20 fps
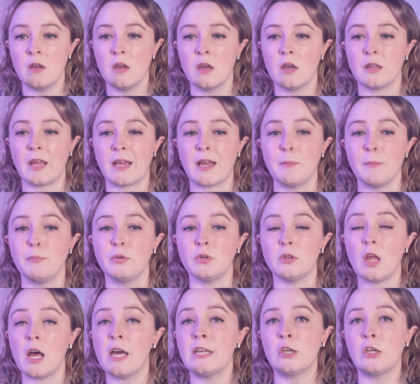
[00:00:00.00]
like a
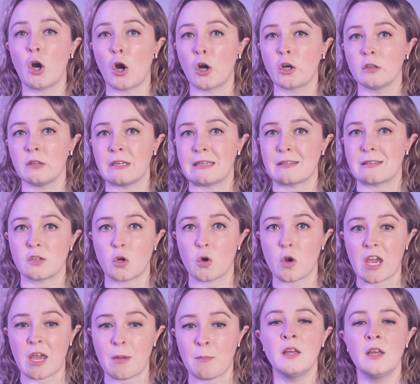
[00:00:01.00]
blood-curdling
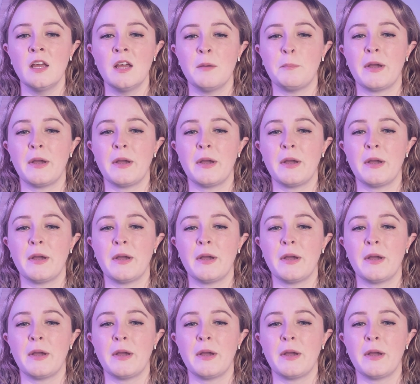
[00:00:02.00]
scream.